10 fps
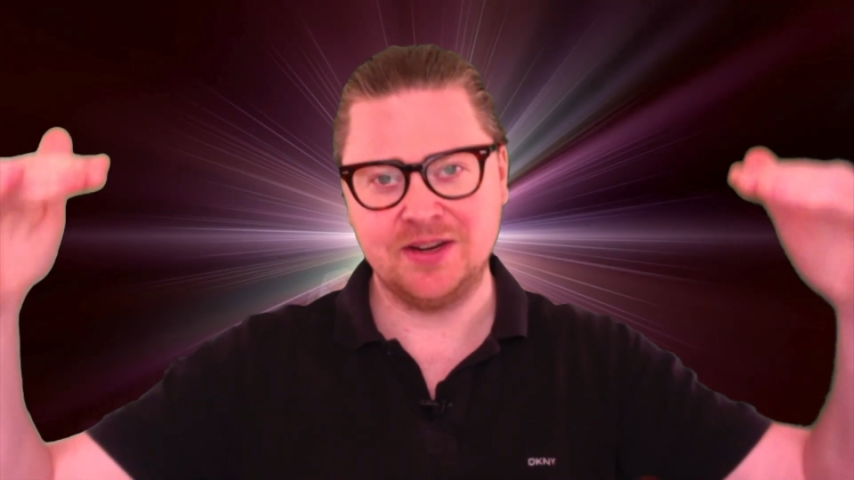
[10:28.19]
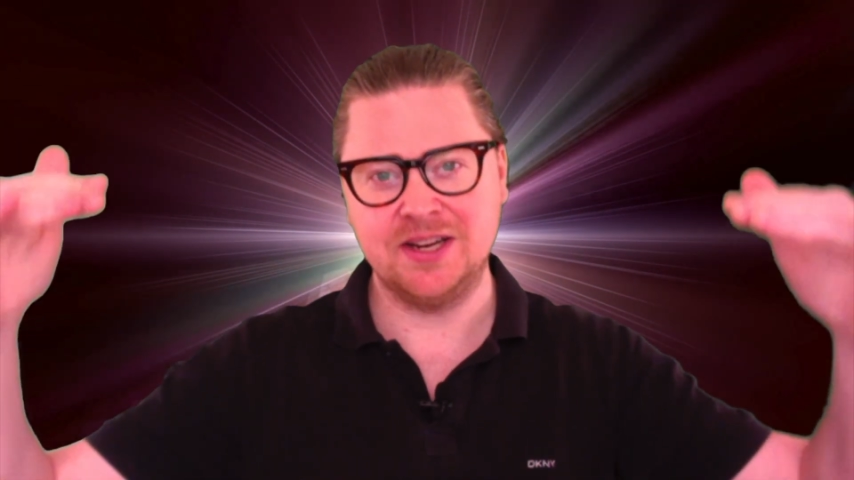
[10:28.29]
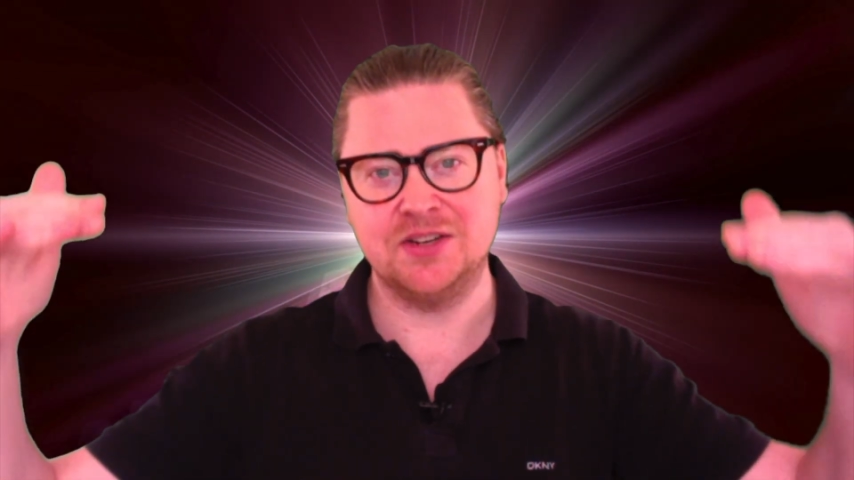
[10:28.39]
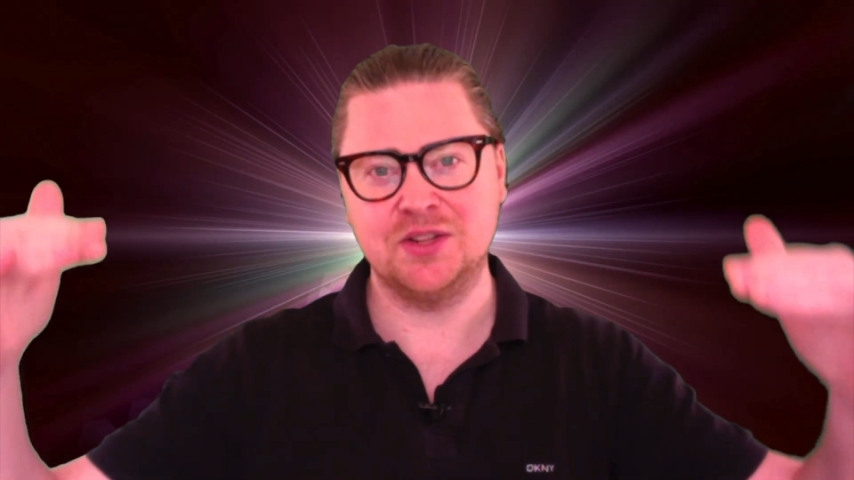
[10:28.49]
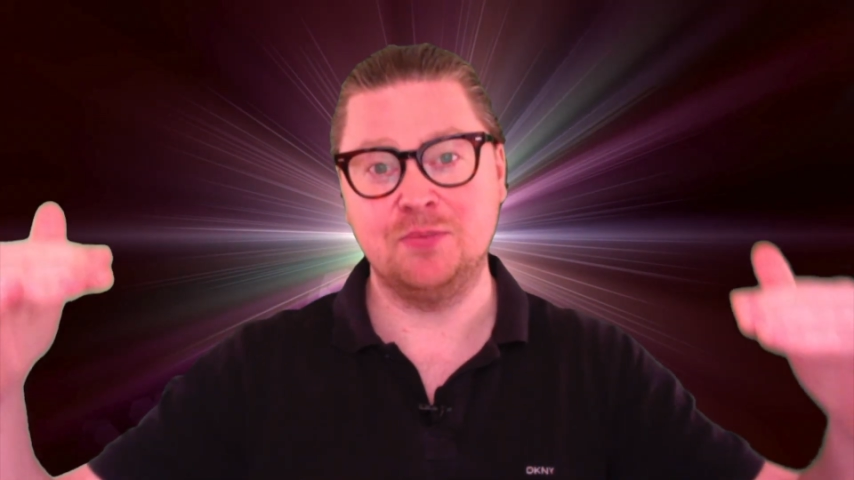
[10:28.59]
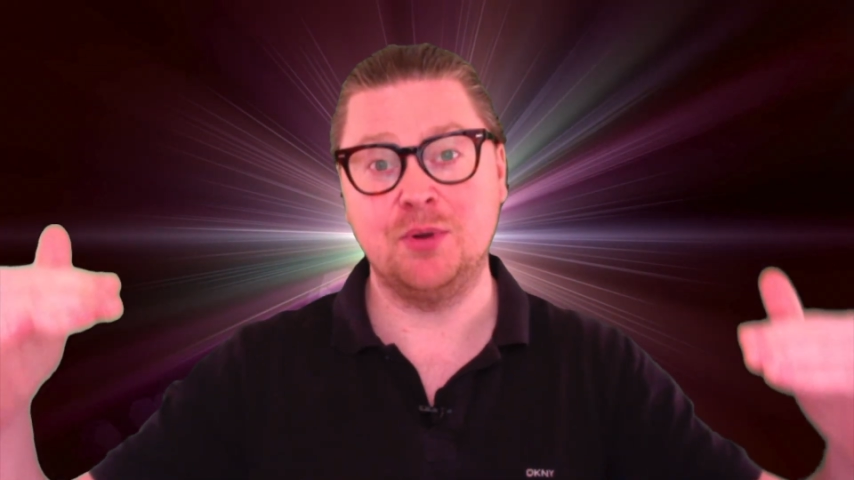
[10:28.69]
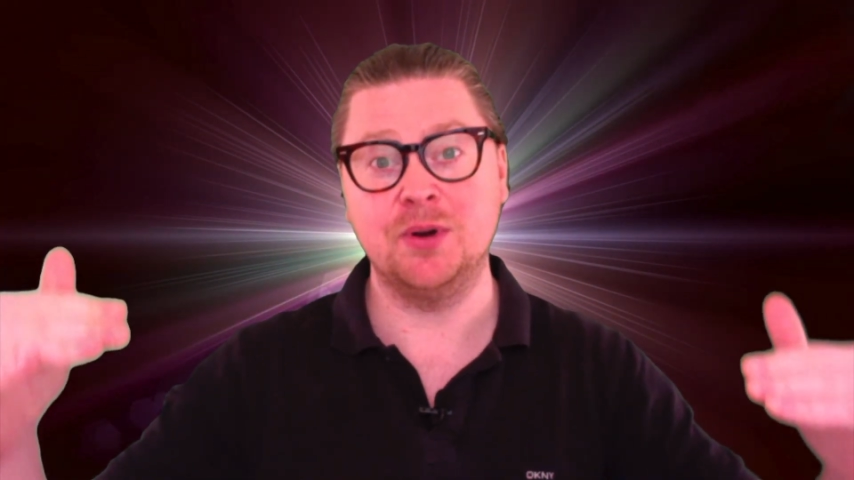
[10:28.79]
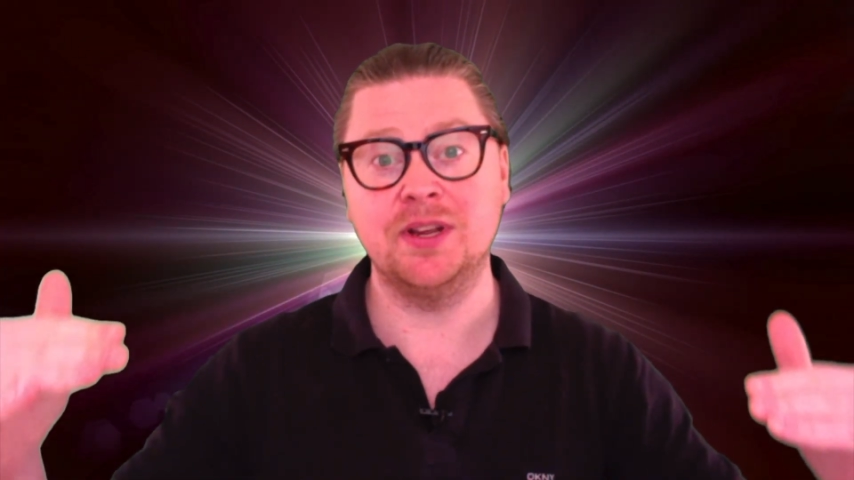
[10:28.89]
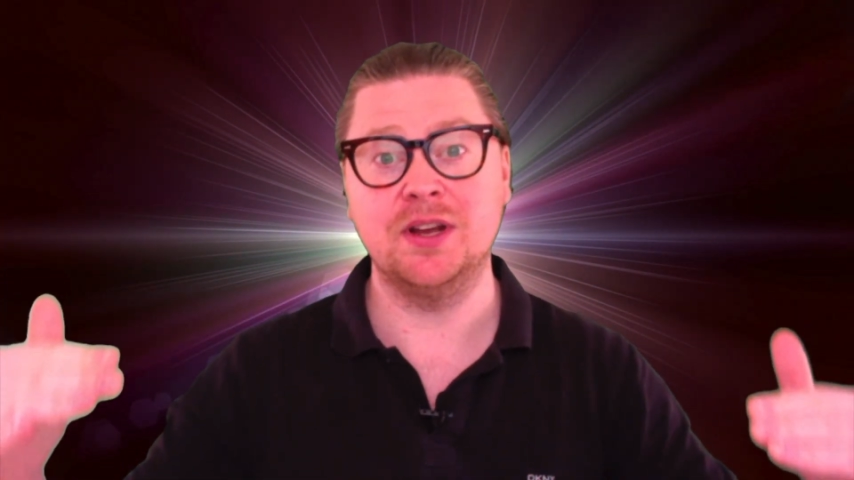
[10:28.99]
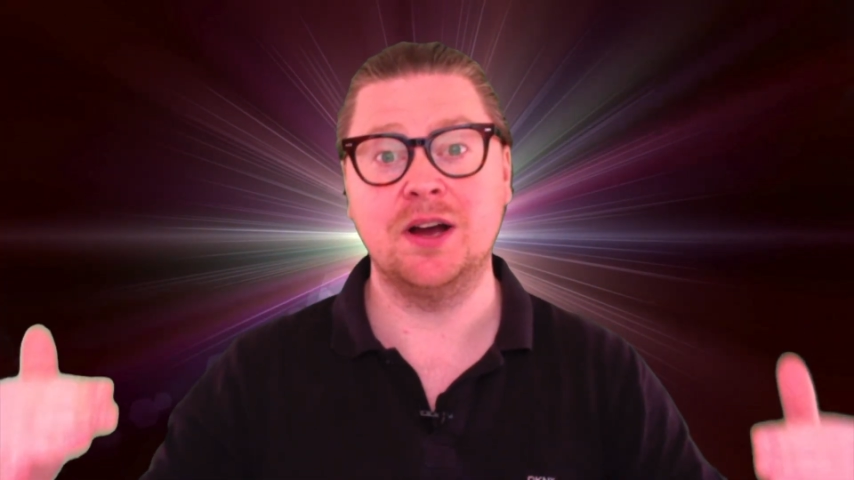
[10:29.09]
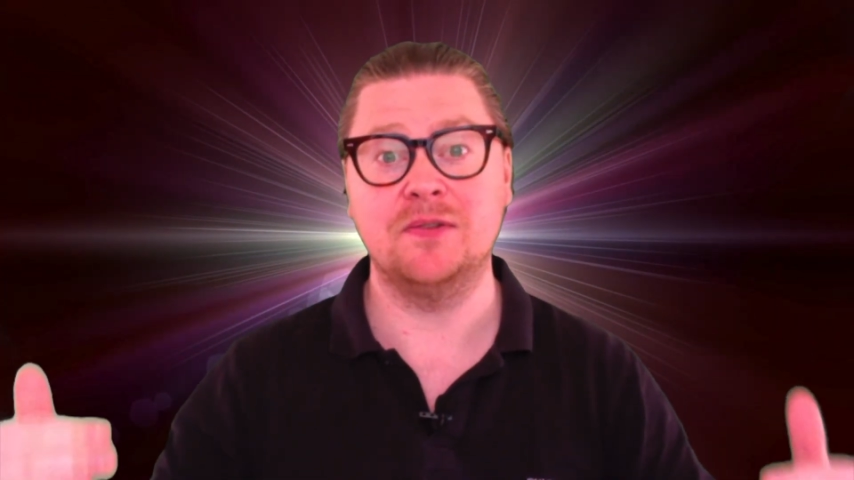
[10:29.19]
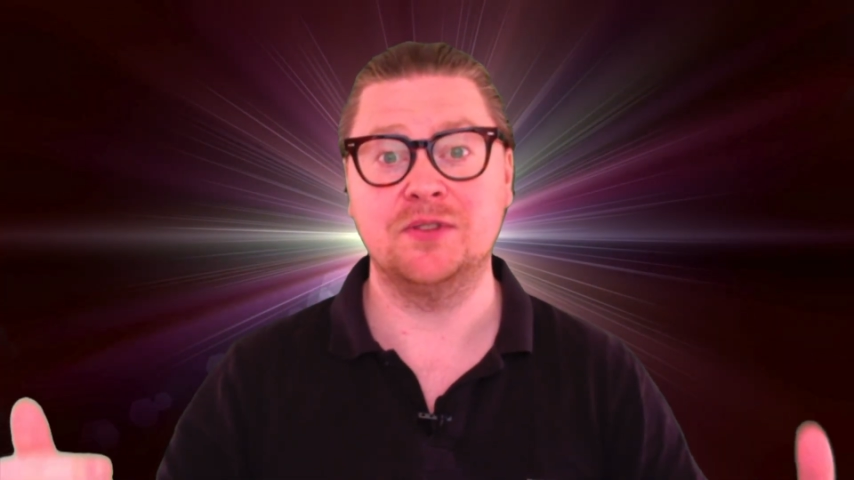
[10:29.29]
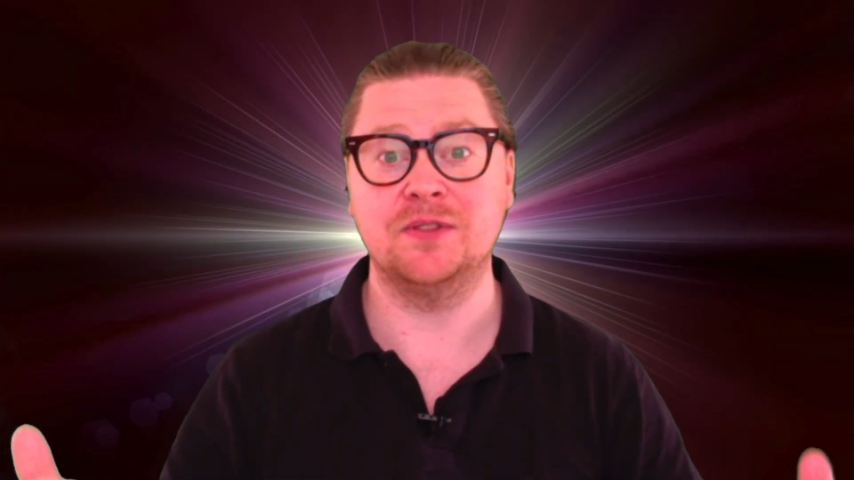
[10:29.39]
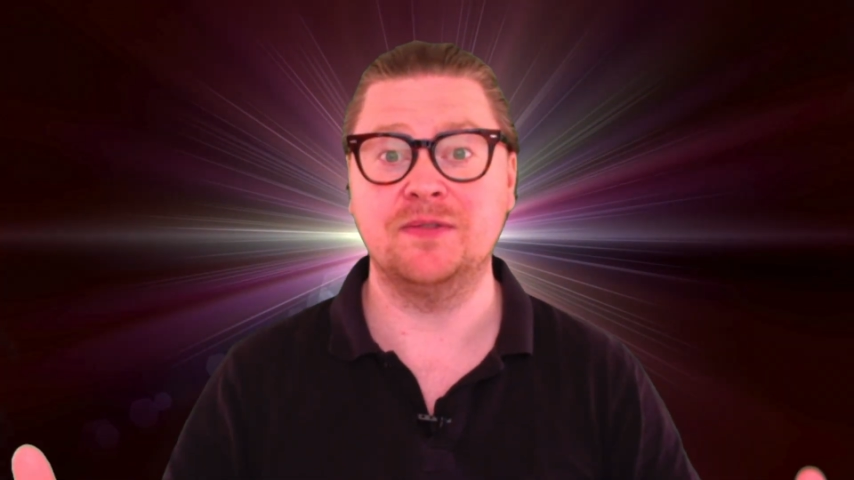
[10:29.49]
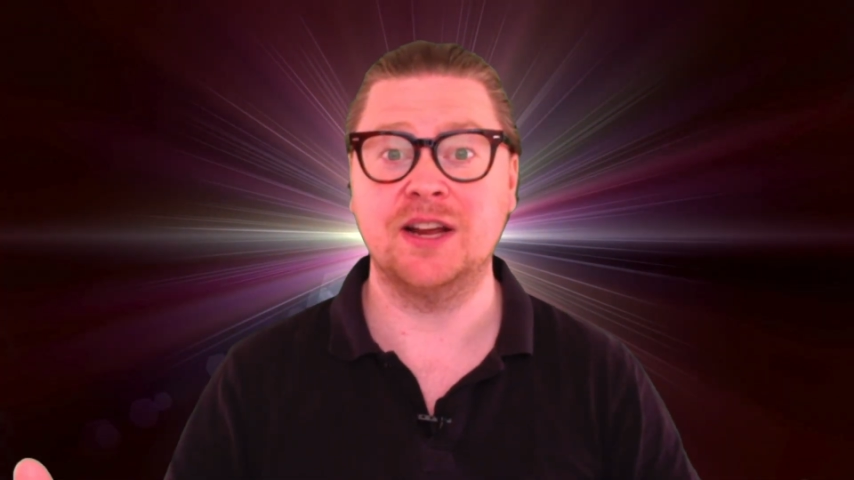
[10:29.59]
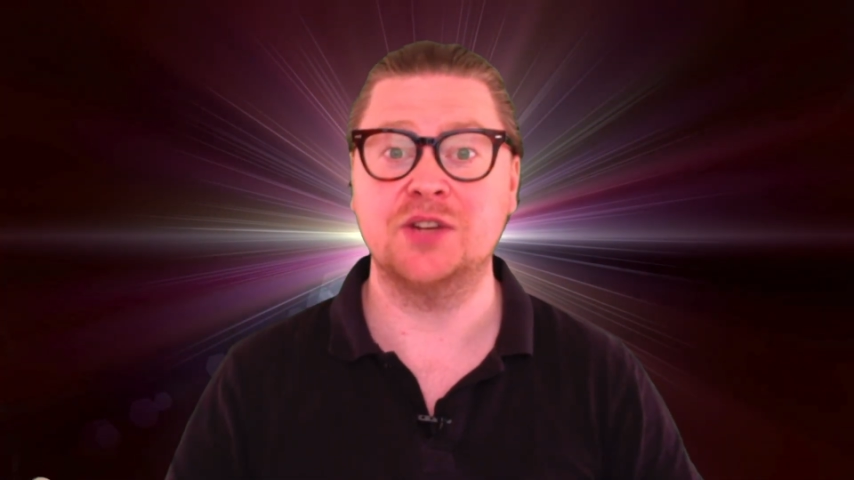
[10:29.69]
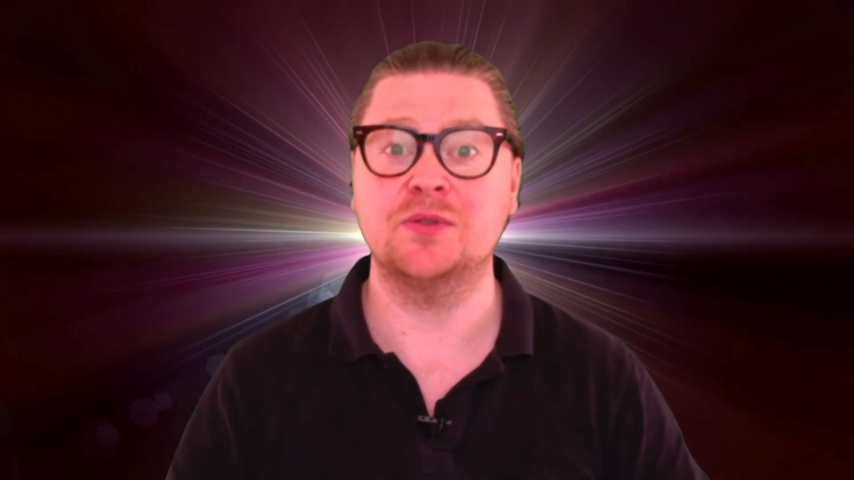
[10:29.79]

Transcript: into the body after the flash,